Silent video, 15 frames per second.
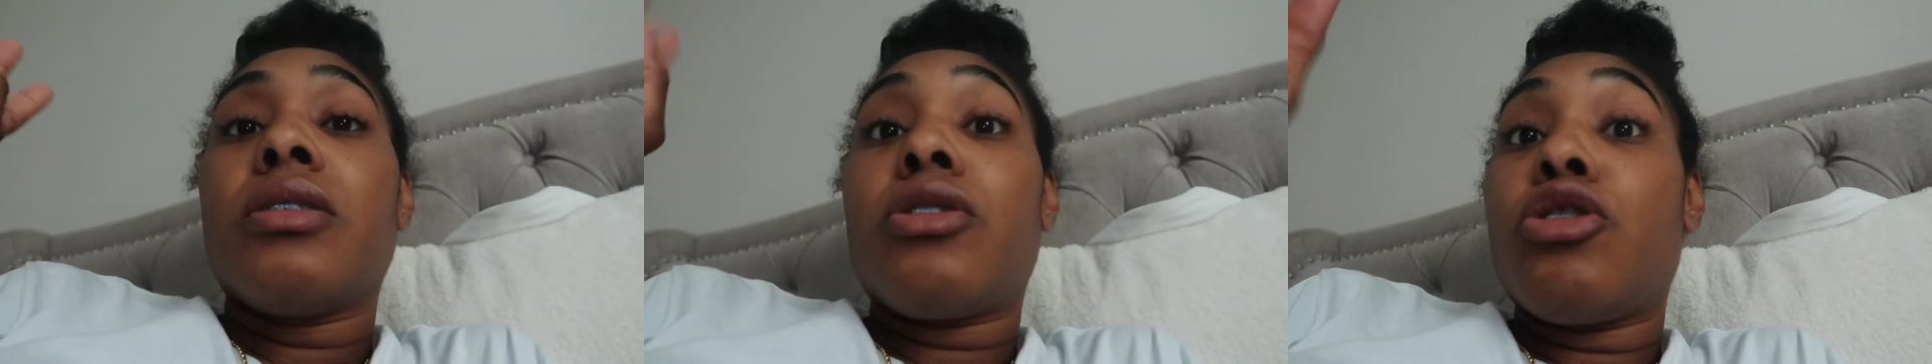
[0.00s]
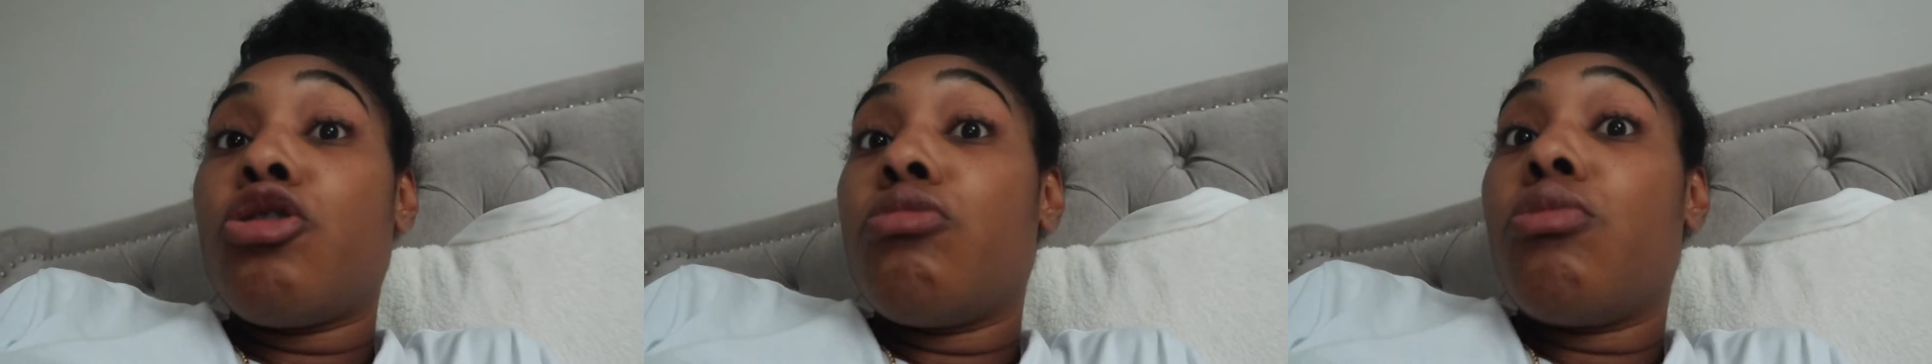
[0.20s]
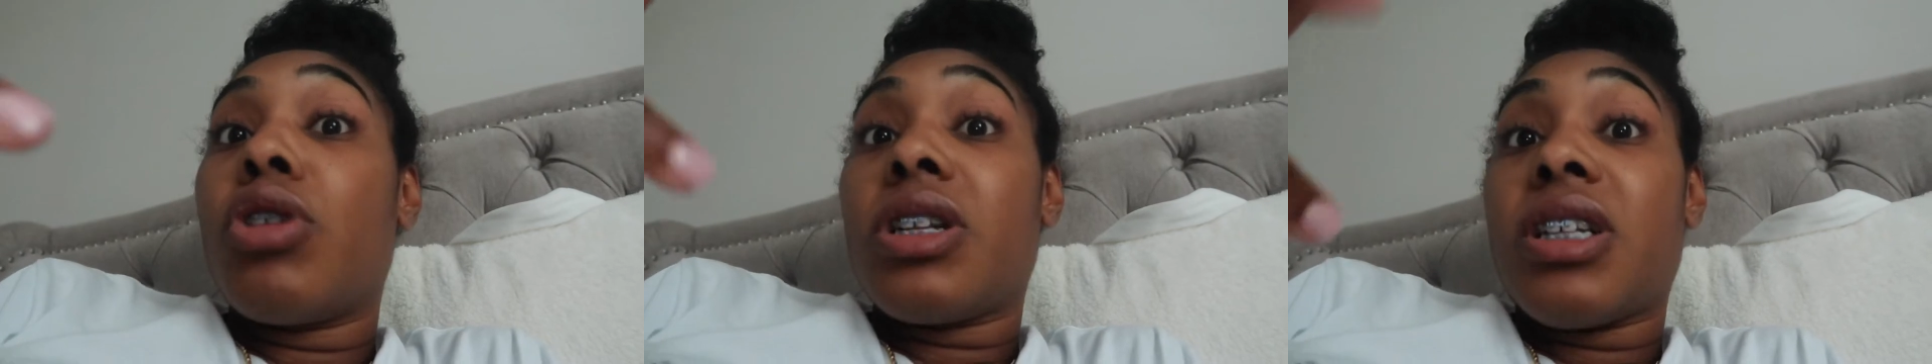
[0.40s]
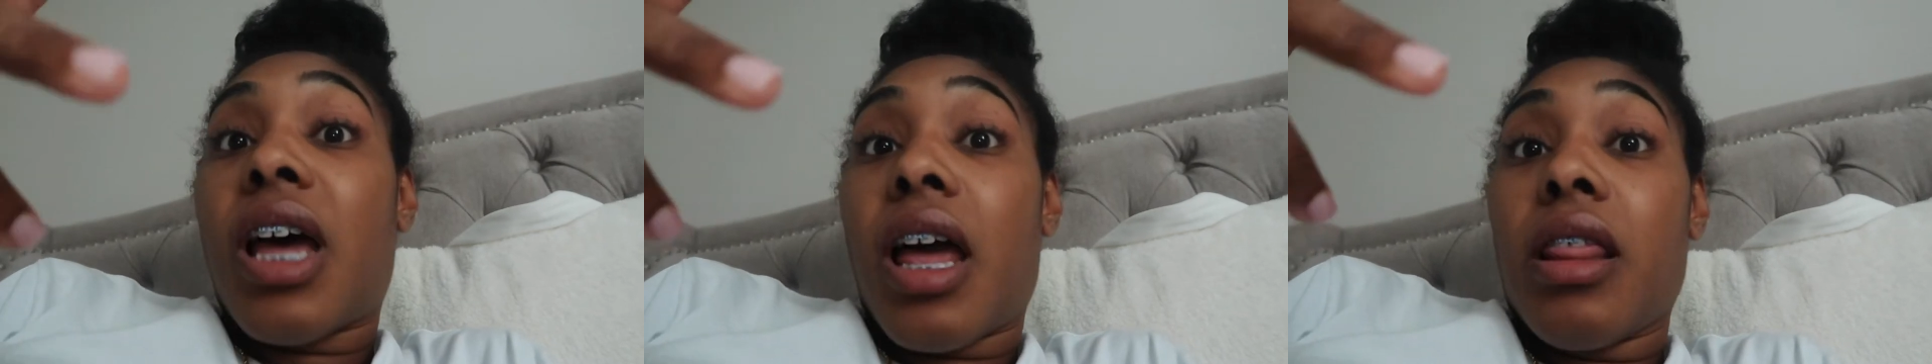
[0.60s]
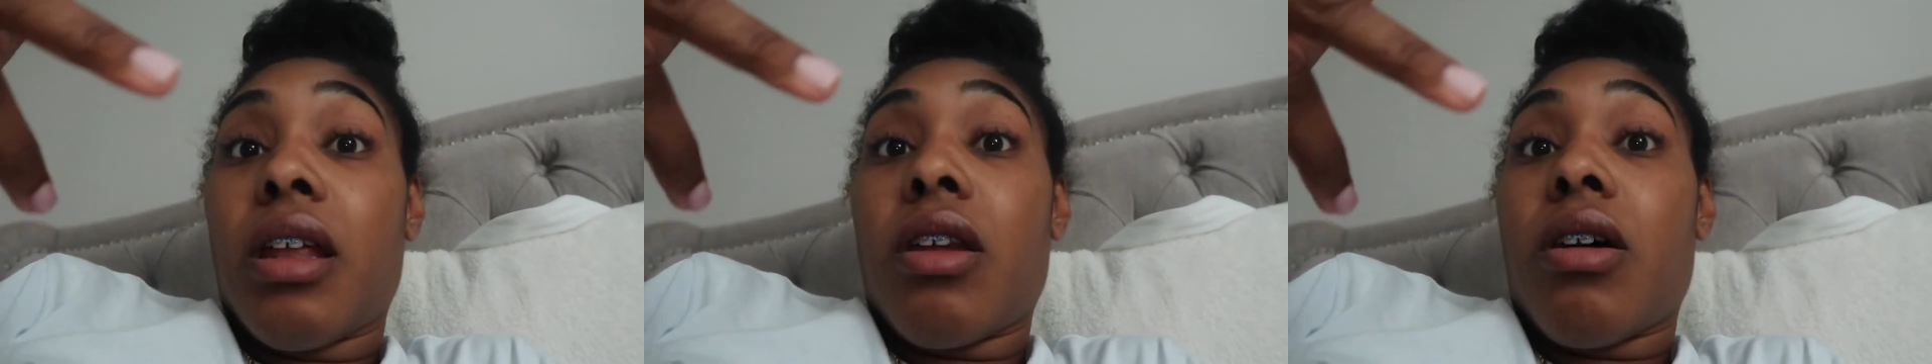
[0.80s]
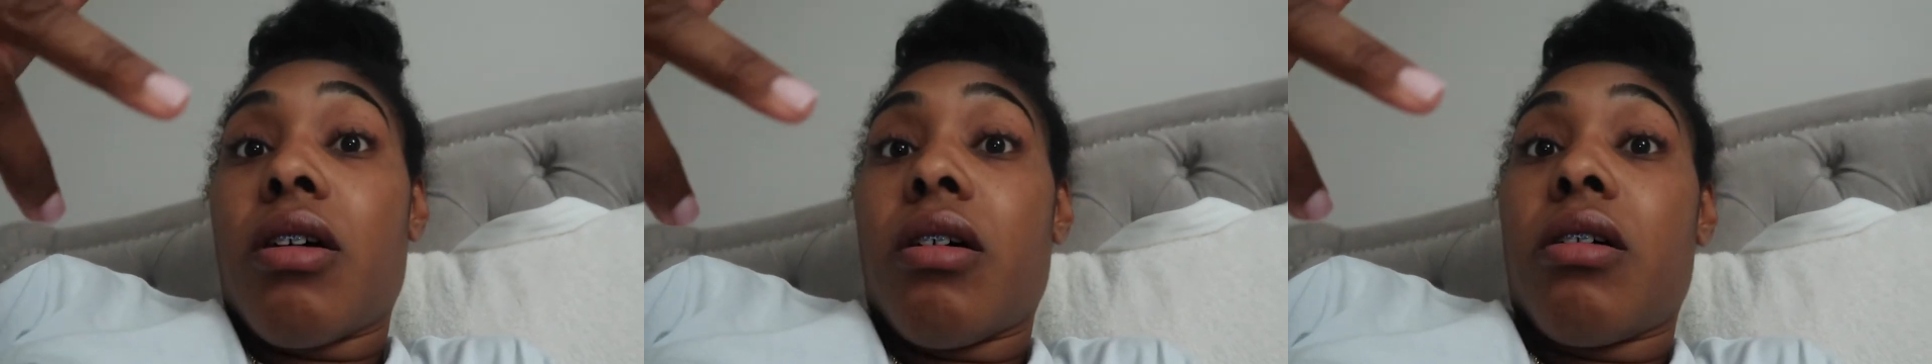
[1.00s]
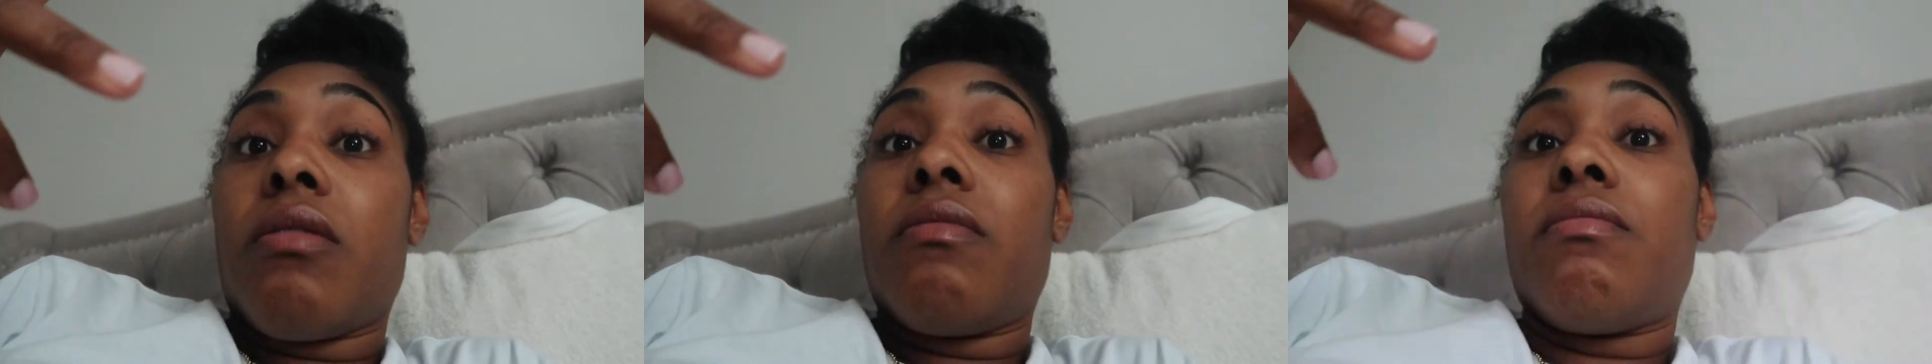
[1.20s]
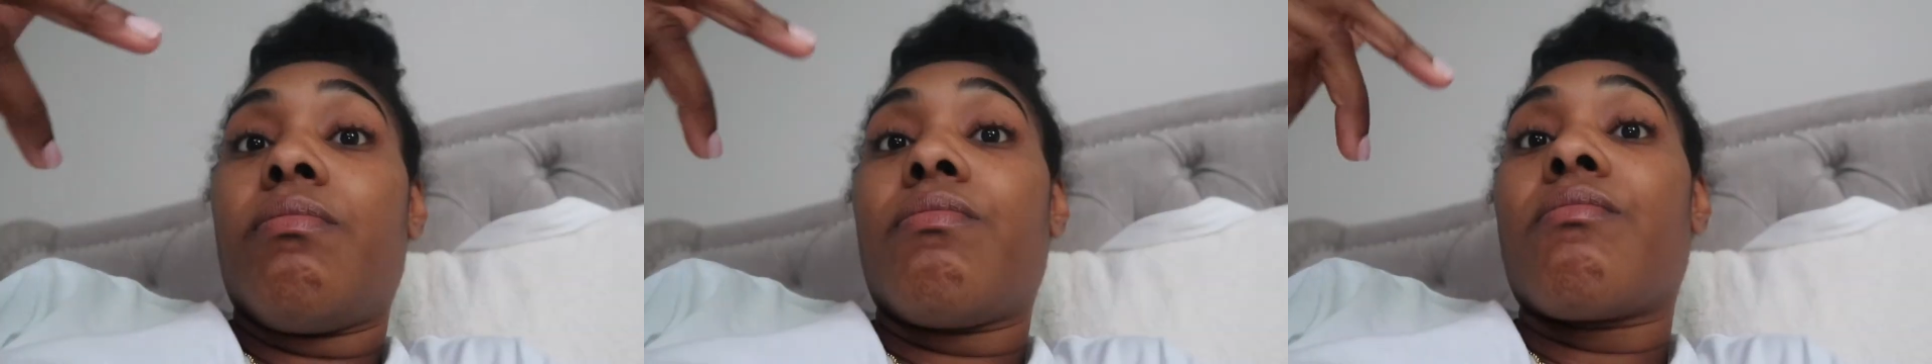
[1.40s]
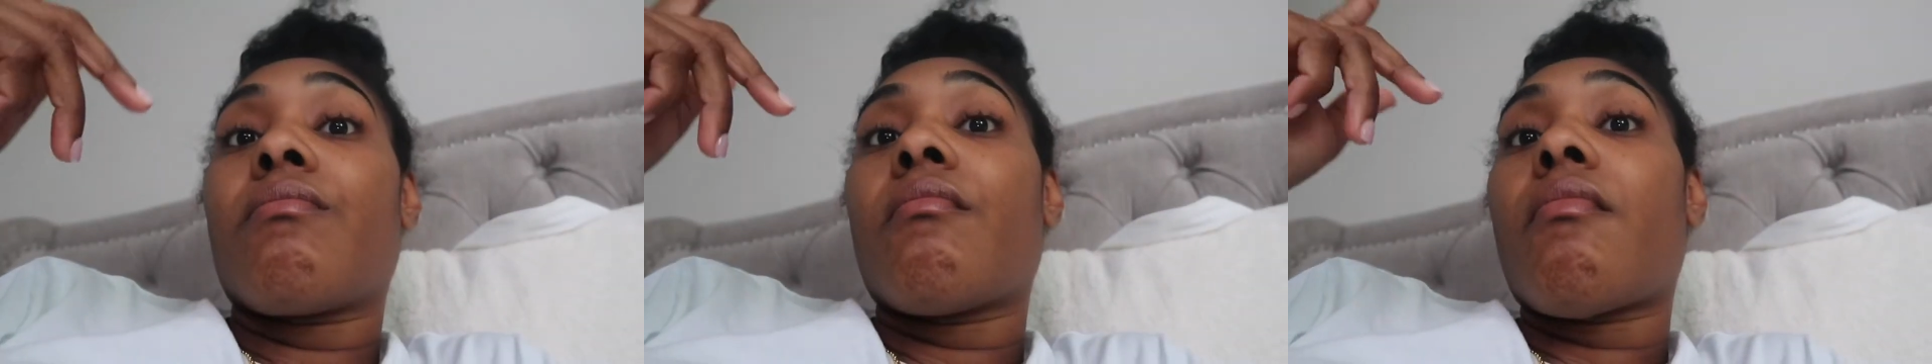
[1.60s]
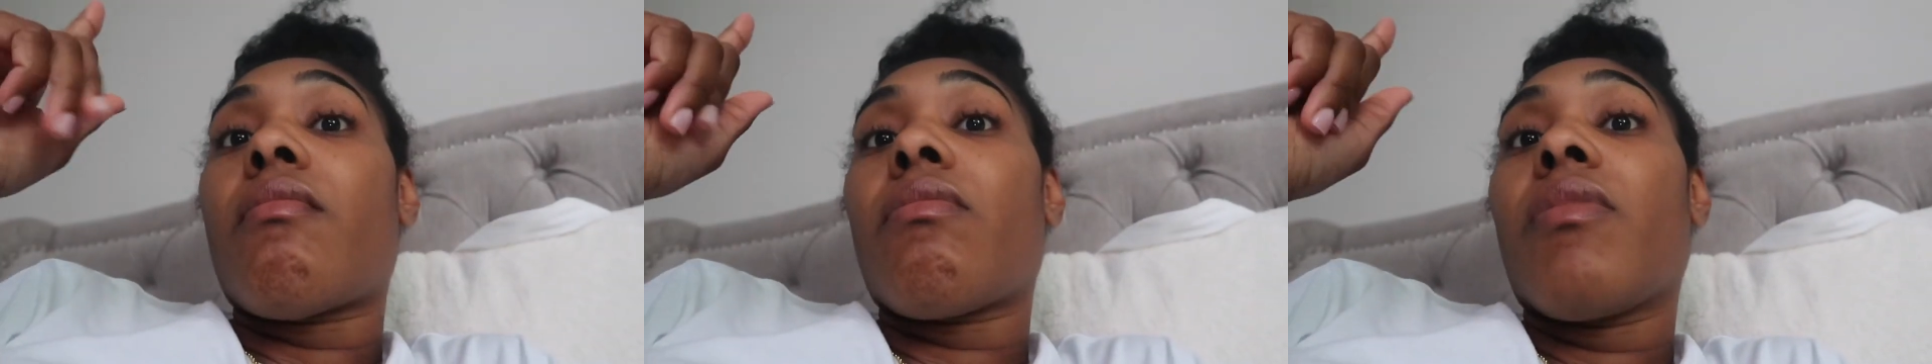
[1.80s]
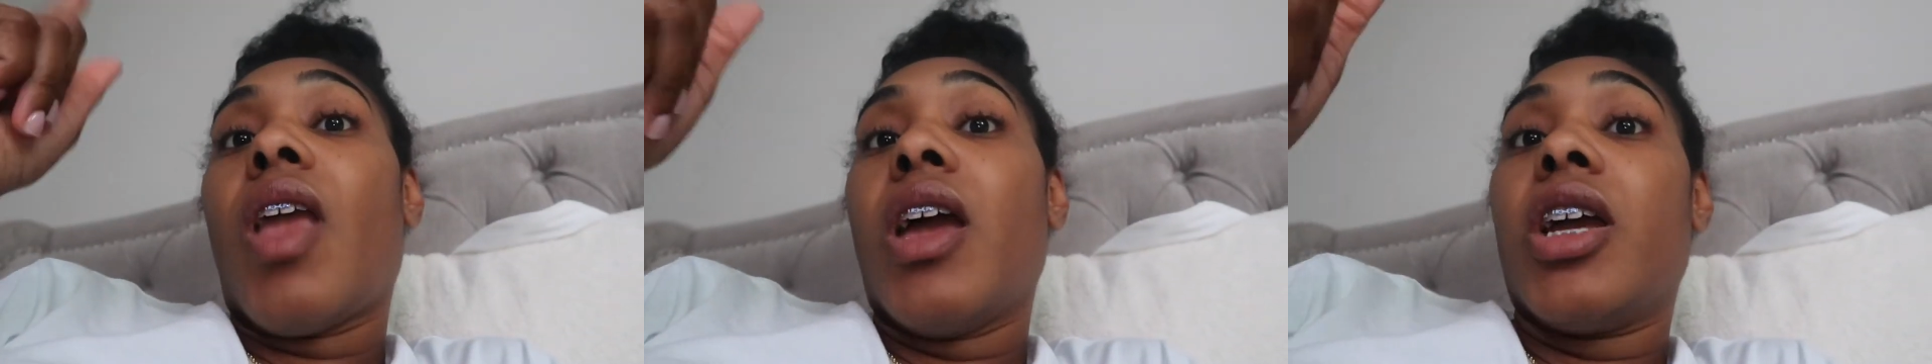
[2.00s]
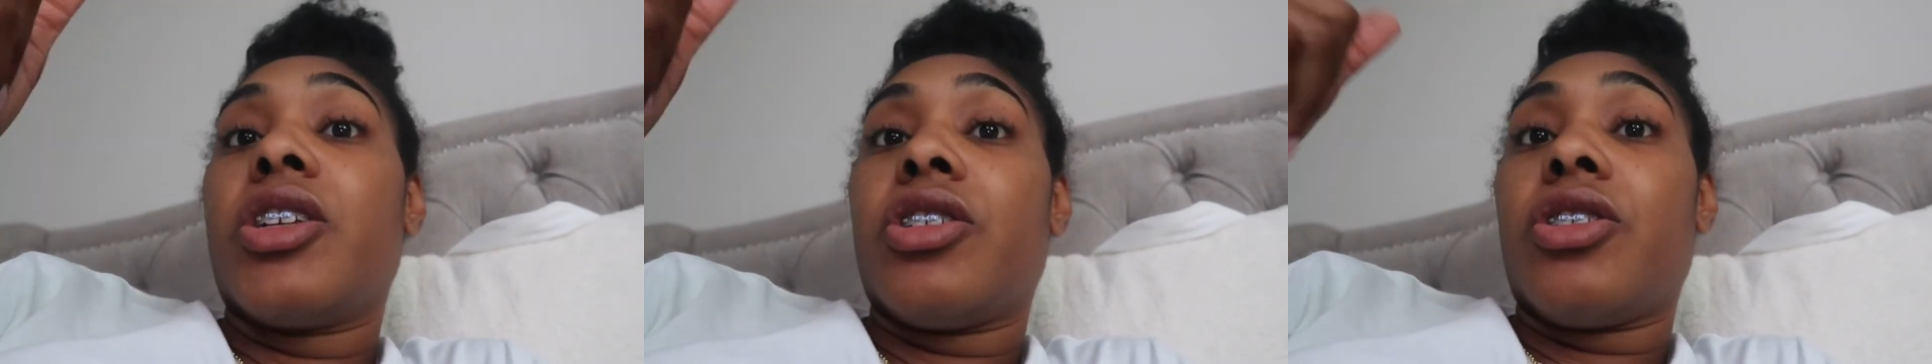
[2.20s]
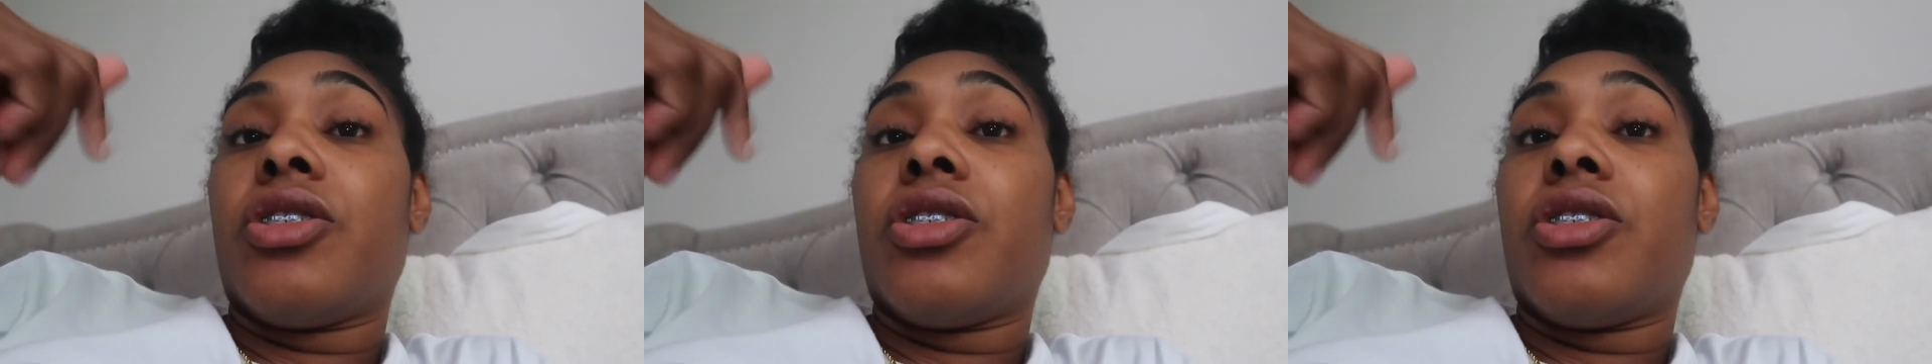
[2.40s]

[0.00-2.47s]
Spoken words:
2 more Tylenol extra